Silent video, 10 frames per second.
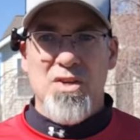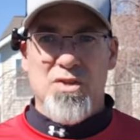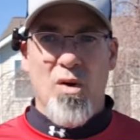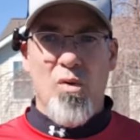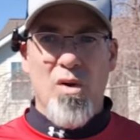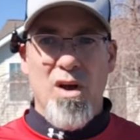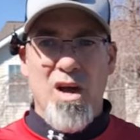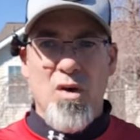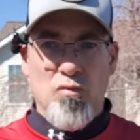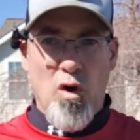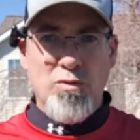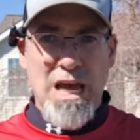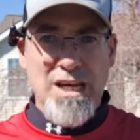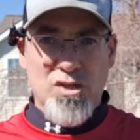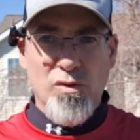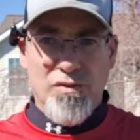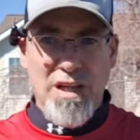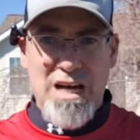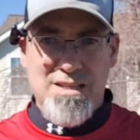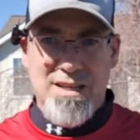So rotational
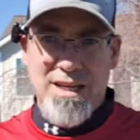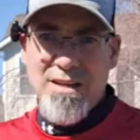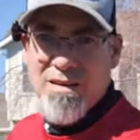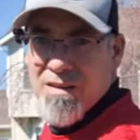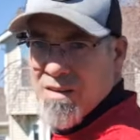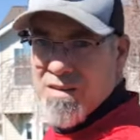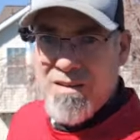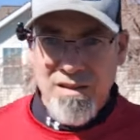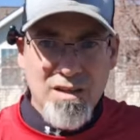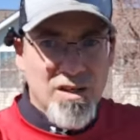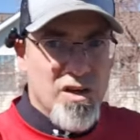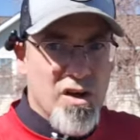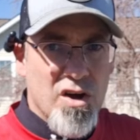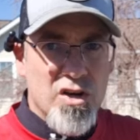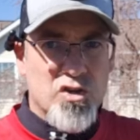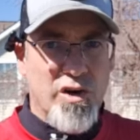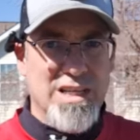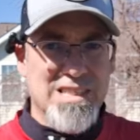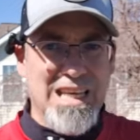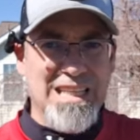velocity
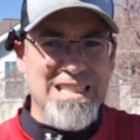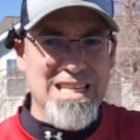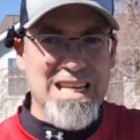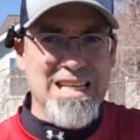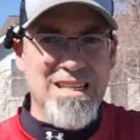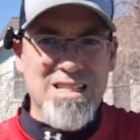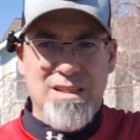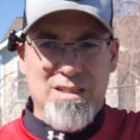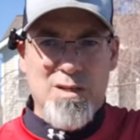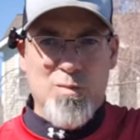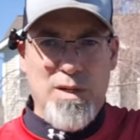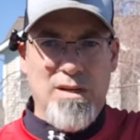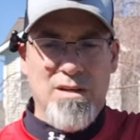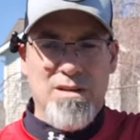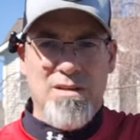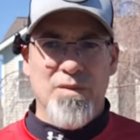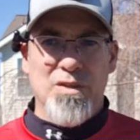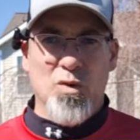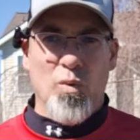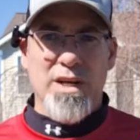translates into disk speed.
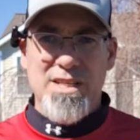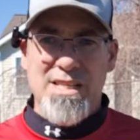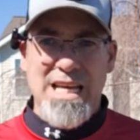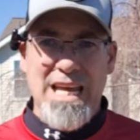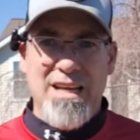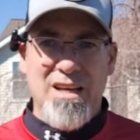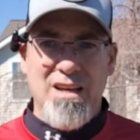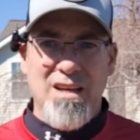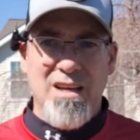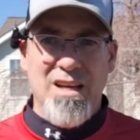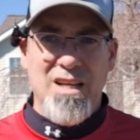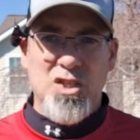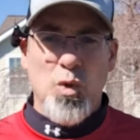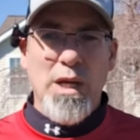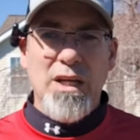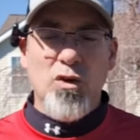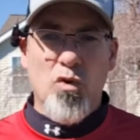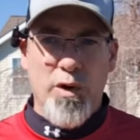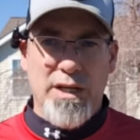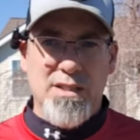So what does it take to
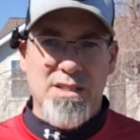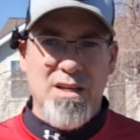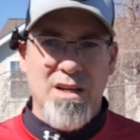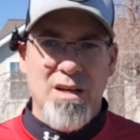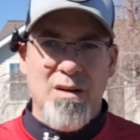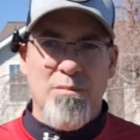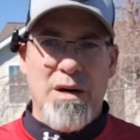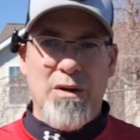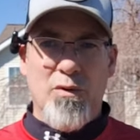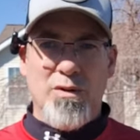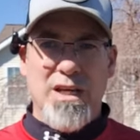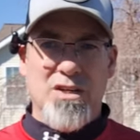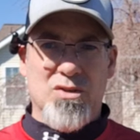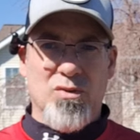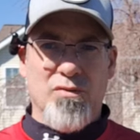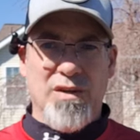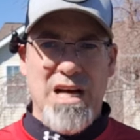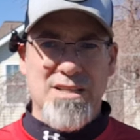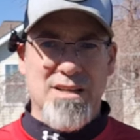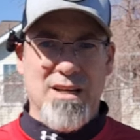increase my rotational
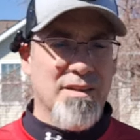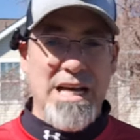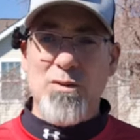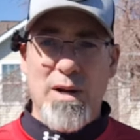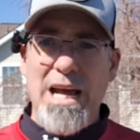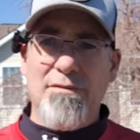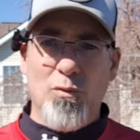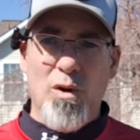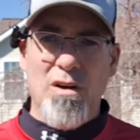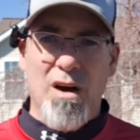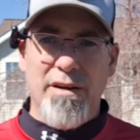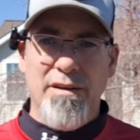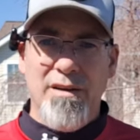velocity? That's what I have to work on.